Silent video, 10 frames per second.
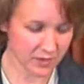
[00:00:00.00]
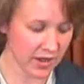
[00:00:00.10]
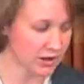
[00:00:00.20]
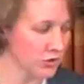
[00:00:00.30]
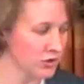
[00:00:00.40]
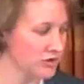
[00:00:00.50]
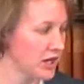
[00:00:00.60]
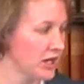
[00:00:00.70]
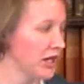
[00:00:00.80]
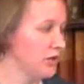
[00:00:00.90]
And of course,
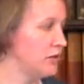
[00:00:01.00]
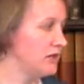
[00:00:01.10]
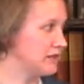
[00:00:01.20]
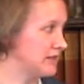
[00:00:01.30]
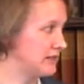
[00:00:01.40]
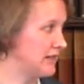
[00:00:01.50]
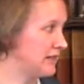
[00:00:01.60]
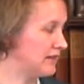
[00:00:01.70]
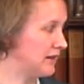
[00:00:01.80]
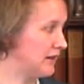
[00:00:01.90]
Louis XVI
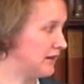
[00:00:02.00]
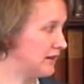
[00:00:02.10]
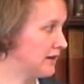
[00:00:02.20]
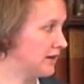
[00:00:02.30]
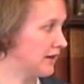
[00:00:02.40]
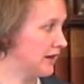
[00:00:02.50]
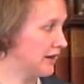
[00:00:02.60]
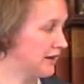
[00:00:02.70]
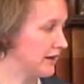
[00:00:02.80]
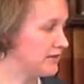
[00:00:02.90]
uh,
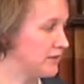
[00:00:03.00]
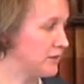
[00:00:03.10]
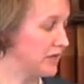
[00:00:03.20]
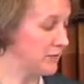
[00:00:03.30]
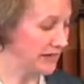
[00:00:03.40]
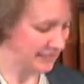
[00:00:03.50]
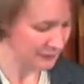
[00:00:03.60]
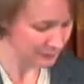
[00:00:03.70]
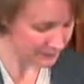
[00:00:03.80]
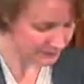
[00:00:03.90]
uh, ends up being beheaded